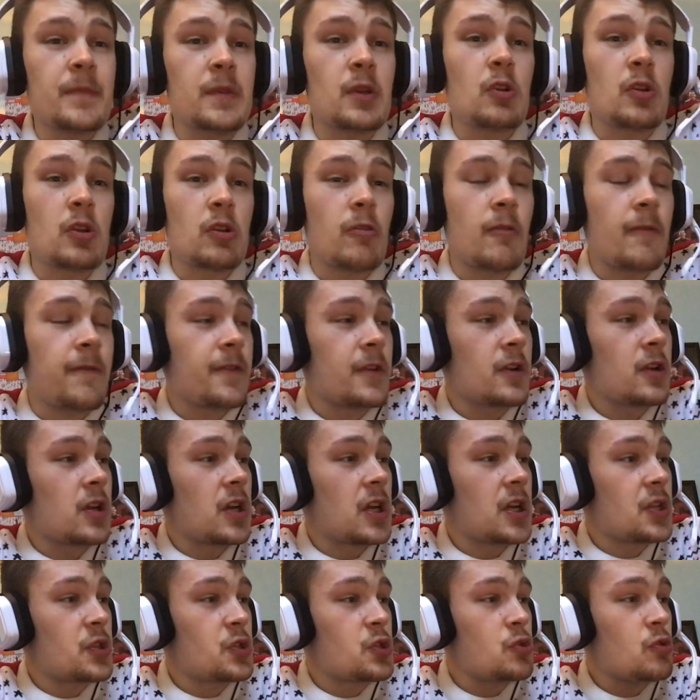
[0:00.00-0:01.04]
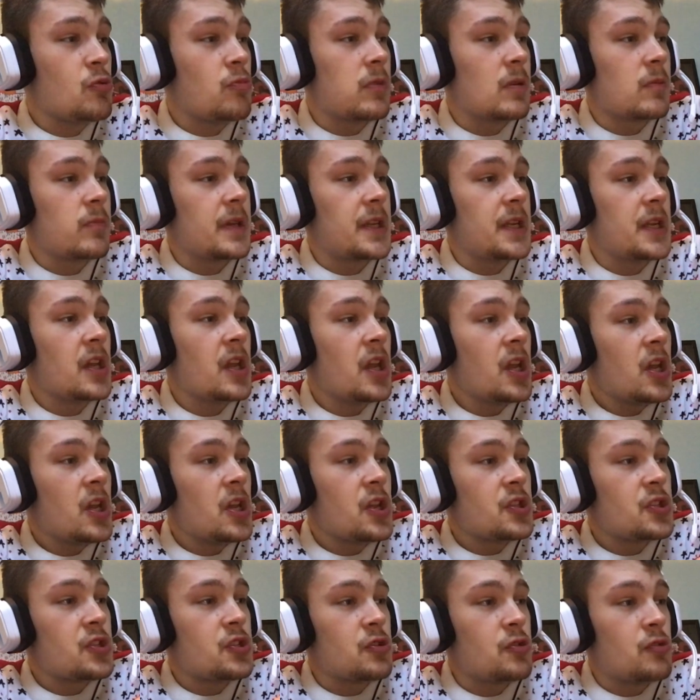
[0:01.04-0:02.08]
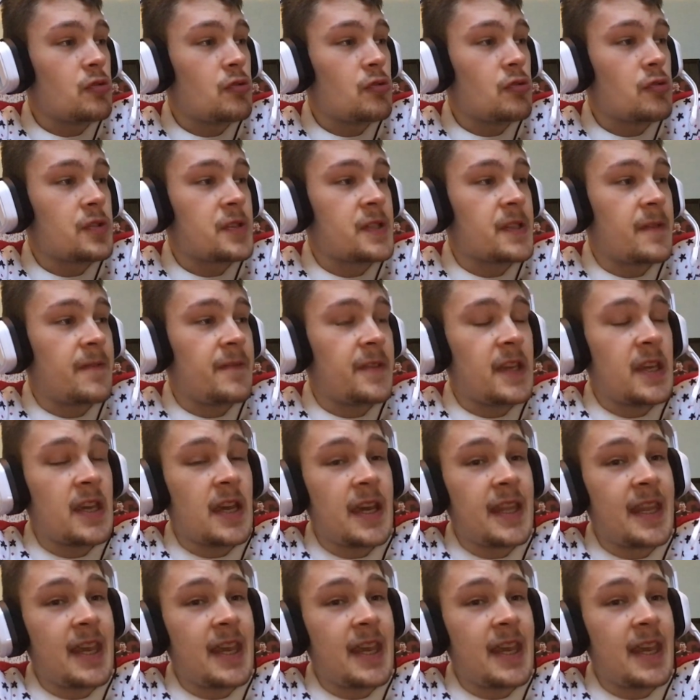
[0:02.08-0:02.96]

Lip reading: I'm going to go for a 2-1 win to Sevilla.